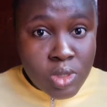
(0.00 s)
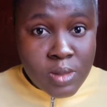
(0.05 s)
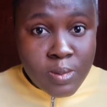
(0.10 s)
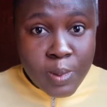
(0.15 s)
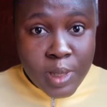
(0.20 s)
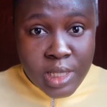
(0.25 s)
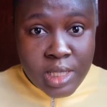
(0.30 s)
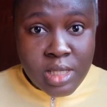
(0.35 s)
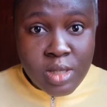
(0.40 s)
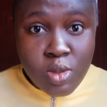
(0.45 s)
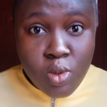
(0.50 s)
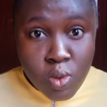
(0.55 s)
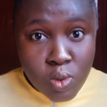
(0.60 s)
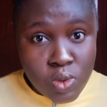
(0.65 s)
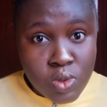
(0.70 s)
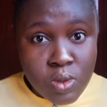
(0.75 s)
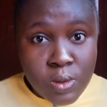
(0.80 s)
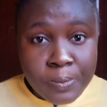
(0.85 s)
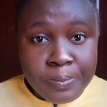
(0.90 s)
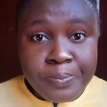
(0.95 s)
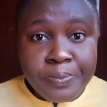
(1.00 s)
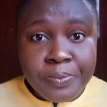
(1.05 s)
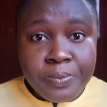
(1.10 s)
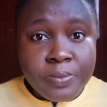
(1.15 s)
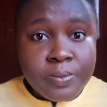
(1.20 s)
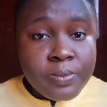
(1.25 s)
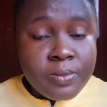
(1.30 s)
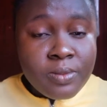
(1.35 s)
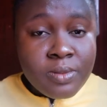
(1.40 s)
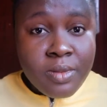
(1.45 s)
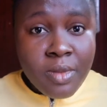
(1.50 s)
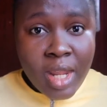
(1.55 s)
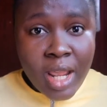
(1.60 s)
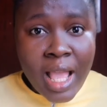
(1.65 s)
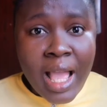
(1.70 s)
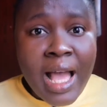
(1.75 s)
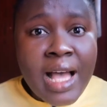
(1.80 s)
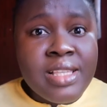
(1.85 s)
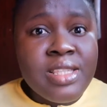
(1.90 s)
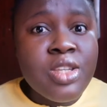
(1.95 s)
Please note,
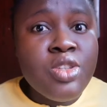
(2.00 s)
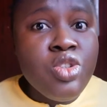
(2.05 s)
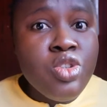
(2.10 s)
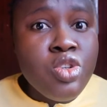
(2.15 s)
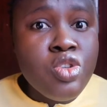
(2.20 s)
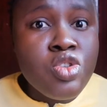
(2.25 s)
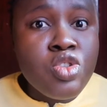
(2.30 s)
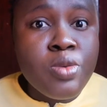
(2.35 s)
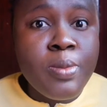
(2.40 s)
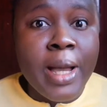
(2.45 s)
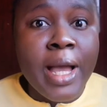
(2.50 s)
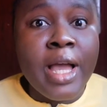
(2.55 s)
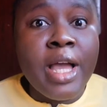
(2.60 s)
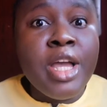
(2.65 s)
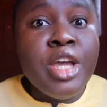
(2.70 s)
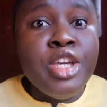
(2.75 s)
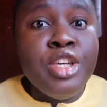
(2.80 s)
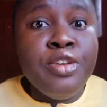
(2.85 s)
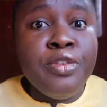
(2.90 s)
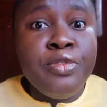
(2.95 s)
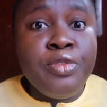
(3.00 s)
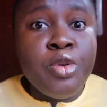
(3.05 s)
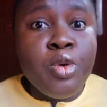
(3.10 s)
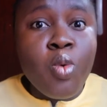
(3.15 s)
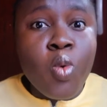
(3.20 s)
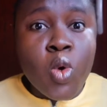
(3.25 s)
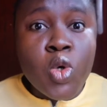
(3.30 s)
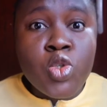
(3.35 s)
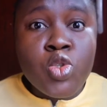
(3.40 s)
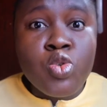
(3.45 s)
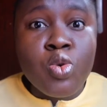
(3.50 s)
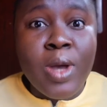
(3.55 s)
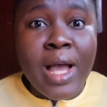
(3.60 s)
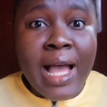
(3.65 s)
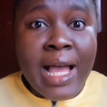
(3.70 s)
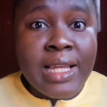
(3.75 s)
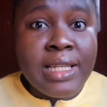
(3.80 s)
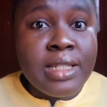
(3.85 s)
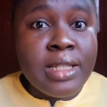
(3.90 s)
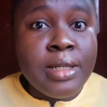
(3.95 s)
as a new YouTuber, if you want to
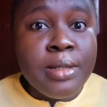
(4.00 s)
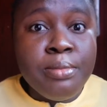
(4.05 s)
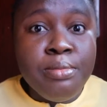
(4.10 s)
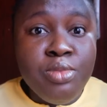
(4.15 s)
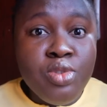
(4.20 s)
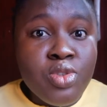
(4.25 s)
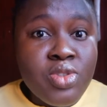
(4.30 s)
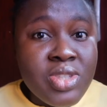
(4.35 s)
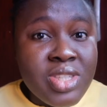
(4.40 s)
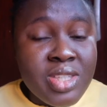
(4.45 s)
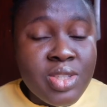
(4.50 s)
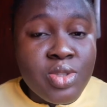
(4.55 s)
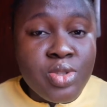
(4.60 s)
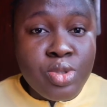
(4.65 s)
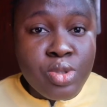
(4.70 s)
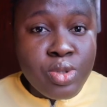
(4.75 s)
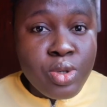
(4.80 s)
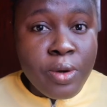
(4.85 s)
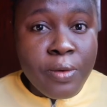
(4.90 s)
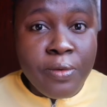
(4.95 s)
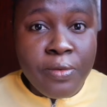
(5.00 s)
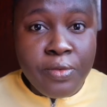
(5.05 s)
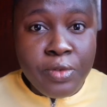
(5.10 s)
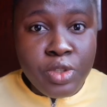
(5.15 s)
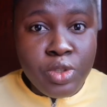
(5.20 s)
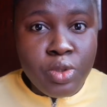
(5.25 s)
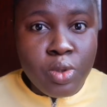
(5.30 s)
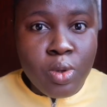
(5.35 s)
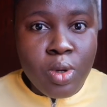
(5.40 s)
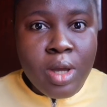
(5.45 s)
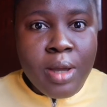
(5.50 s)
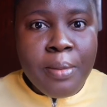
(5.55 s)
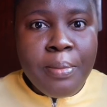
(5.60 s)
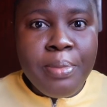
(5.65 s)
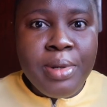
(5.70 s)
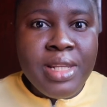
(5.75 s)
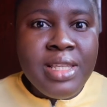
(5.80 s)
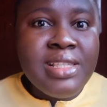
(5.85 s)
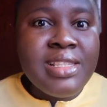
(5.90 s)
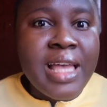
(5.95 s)
add music to your video,
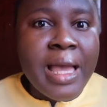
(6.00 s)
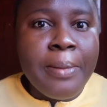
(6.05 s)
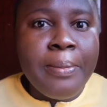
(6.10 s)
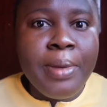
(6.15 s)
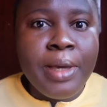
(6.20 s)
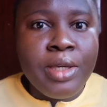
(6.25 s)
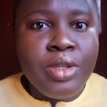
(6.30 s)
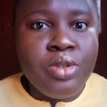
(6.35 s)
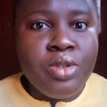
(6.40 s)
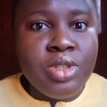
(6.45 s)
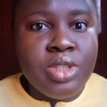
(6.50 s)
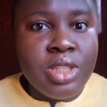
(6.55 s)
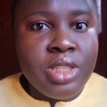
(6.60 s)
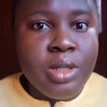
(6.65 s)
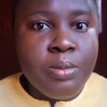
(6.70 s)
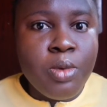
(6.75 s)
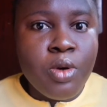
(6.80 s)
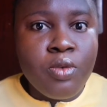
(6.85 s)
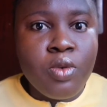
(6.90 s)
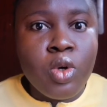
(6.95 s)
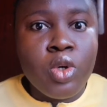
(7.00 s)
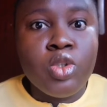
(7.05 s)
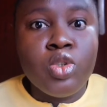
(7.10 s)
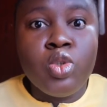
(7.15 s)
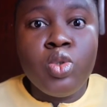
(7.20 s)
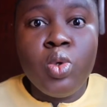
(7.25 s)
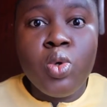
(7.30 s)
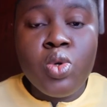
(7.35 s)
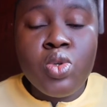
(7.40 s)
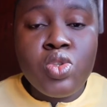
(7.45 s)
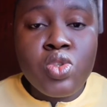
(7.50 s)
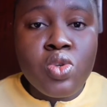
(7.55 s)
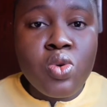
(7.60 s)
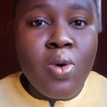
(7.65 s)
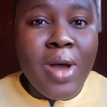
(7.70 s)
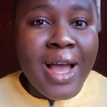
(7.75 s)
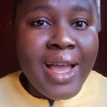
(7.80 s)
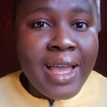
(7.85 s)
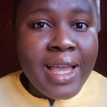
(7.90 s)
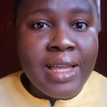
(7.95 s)
please, I beg you in the name of God, don't
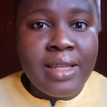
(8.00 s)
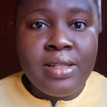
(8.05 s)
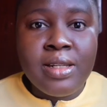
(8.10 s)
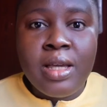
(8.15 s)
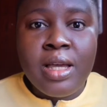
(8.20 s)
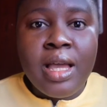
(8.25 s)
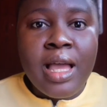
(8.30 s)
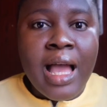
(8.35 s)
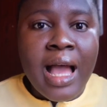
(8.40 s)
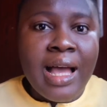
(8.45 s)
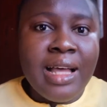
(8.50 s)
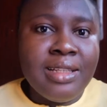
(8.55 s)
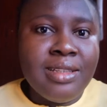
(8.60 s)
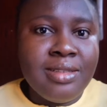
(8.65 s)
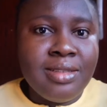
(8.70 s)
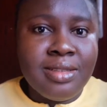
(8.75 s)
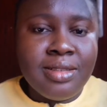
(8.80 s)
go ahead and